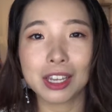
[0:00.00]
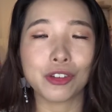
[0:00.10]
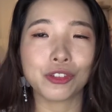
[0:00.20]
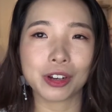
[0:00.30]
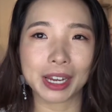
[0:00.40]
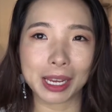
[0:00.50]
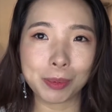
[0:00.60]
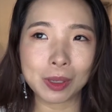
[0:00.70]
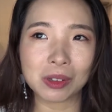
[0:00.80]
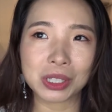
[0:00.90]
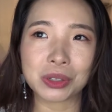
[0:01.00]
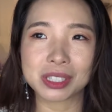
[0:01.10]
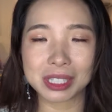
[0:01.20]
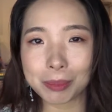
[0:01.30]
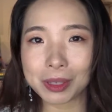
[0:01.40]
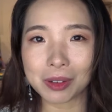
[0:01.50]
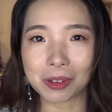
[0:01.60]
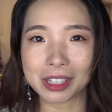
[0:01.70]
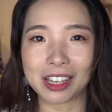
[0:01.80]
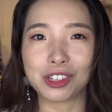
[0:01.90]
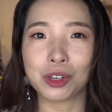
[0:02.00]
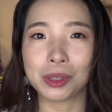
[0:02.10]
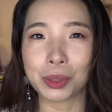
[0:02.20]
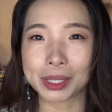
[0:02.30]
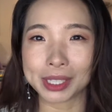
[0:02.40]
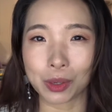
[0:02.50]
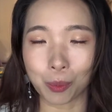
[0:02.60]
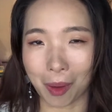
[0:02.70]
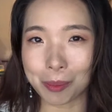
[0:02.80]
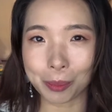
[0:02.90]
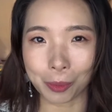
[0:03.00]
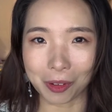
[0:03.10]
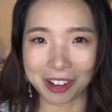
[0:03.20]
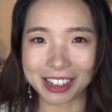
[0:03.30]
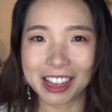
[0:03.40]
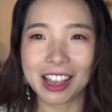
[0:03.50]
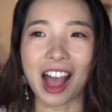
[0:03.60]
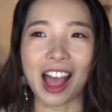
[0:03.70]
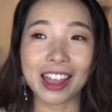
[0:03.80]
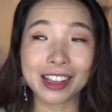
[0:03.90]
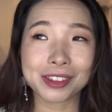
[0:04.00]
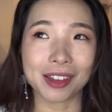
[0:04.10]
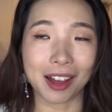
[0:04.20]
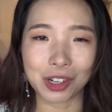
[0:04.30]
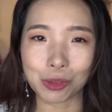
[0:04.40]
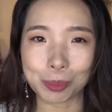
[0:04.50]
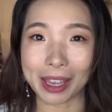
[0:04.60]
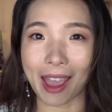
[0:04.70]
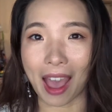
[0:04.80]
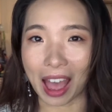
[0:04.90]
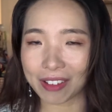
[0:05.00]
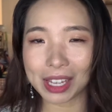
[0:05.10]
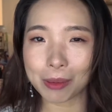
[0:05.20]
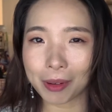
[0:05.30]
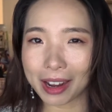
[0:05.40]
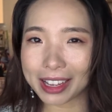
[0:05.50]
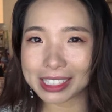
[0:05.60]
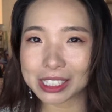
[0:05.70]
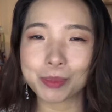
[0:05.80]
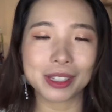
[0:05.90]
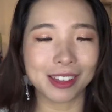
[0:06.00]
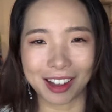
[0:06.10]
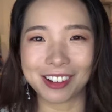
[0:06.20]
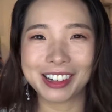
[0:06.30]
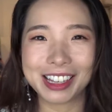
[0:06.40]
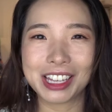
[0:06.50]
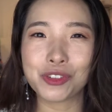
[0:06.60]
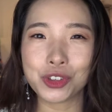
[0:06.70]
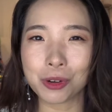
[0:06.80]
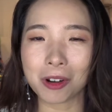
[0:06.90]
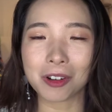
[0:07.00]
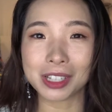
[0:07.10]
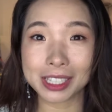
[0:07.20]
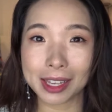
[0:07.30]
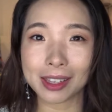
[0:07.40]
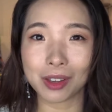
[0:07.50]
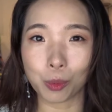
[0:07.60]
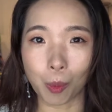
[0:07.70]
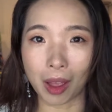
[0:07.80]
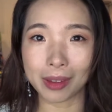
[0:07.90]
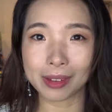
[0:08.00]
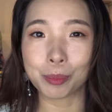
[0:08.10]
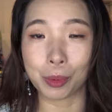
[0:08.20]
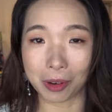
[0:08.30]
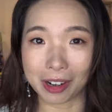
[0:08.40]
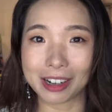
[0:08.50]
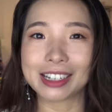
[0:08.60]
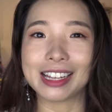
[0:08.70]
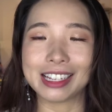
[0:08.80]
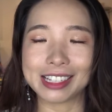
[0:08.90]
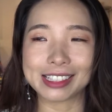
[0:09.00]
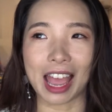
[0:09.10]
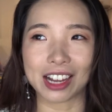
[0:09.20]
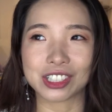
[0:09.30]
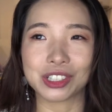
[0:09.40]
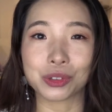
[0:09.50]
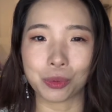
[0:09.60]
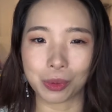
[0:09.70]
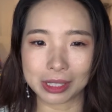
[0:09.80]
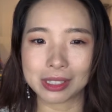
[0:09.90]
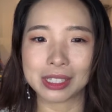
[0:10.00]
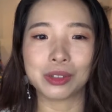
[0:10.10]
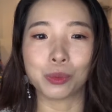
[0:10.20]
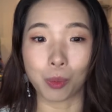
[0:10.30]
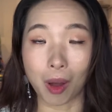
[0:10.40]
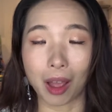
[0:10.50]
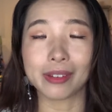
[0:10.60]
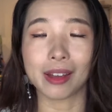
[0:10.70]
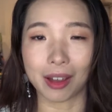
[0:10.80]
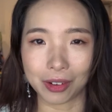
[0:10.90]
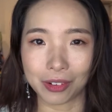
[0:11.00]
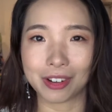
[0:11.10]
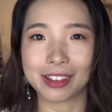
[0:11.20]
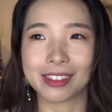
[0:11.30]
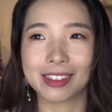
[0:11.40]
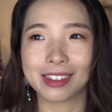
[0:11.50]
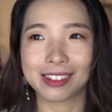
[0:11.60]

If you're AP only or CP only and you only want to take one board, I thought it would be half that price, but no, if you are only taking one board, it is actually $2,100.